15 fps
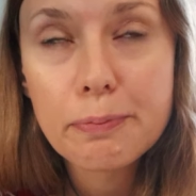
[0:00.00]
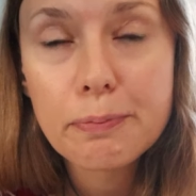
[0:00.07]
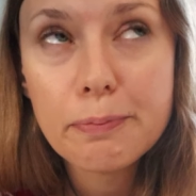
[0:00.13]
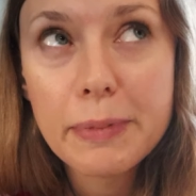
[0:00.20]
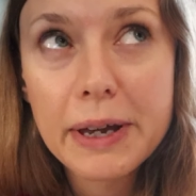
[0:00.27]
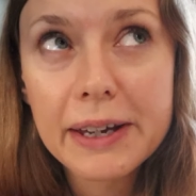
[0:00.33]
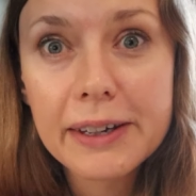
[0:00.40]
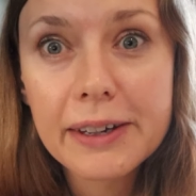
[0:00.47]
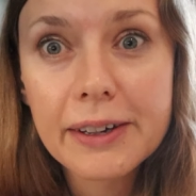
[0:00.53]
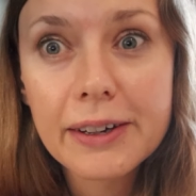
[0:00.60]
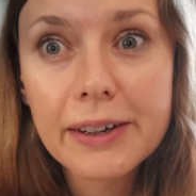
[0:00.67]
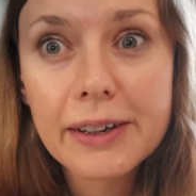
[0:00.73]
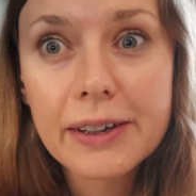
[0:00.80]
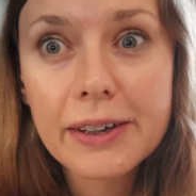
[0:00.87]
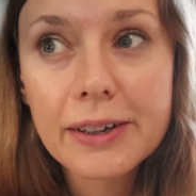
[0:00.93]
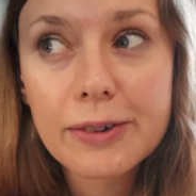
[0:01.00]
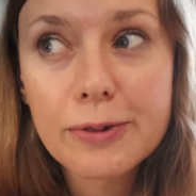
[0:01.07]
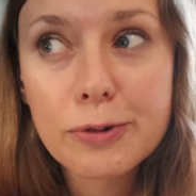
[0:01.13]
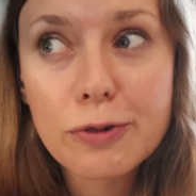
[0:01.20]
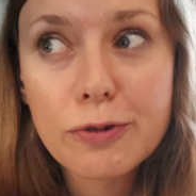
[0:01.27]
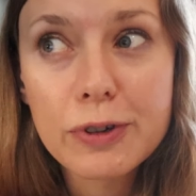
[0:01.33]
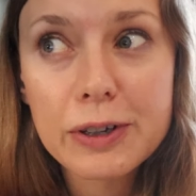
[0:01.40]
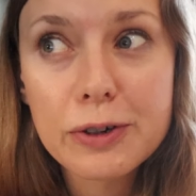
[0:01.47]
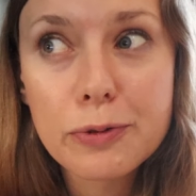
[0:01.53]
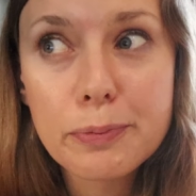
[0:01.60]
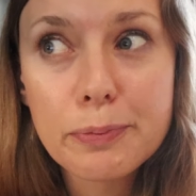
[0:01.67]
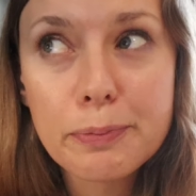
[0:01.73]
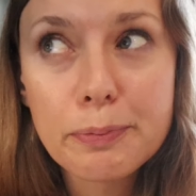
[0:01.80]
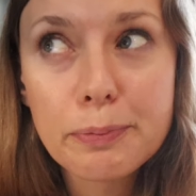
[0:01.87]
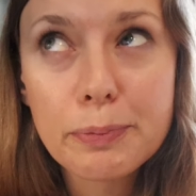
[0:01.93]
maker or the
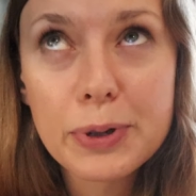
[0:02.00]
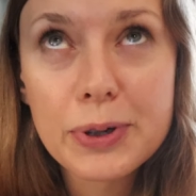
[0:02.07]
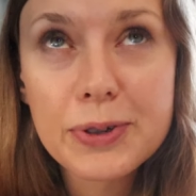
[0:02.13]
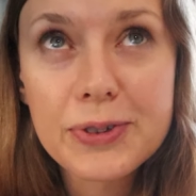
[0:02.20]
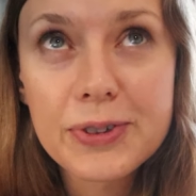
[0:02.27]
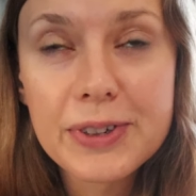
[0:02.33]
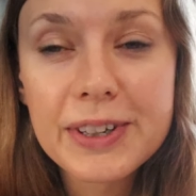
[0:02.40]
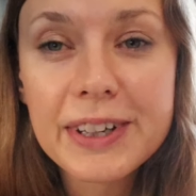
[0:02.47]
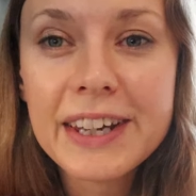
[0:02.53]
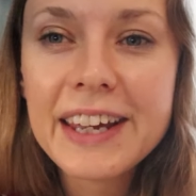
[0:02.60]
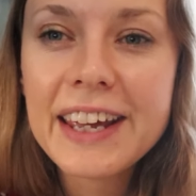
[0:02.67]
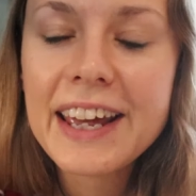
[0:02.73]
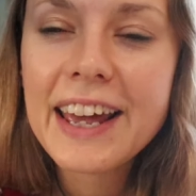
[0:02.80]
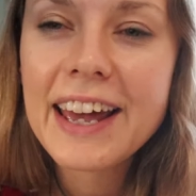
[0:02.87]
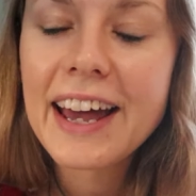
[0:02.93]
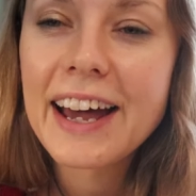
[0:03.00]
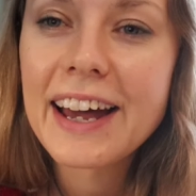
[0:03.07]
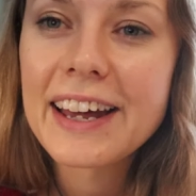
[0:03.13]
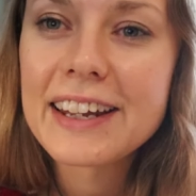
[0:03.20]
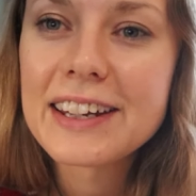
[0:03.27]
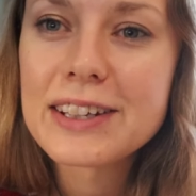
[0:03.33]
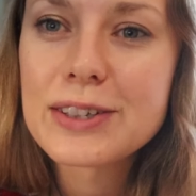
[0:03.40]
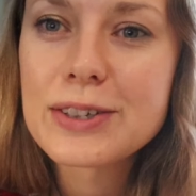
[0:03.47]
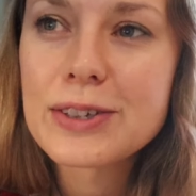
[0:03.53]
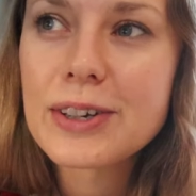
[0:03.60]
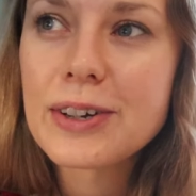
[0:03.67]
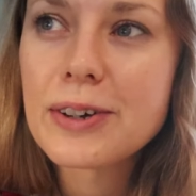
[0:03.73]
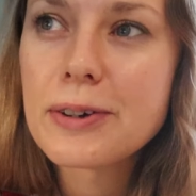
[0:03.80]
film person, and